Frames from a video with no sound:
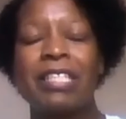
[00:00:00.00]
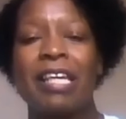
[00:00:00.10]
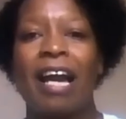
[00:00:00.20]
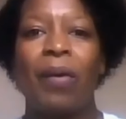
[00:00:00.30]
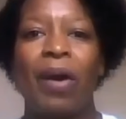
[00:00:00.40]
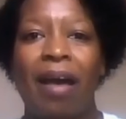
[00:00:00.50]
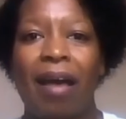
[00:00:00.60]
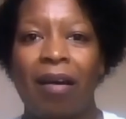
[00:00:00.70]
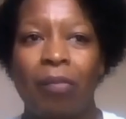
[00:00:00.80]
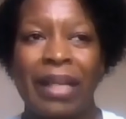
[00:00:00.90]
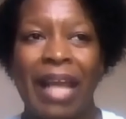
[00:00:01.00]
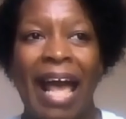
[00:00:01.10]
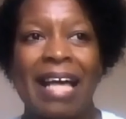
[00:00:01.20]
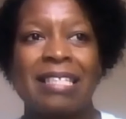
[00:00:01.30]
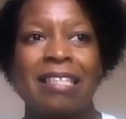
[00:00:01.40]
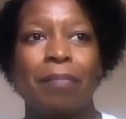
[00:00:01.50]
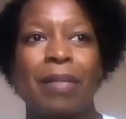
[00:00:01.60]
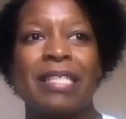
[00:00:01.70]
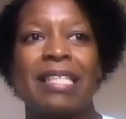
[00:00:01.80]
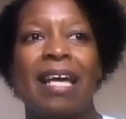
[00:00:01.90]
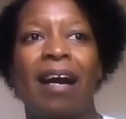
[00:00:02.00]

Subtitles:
thing I would ask them is,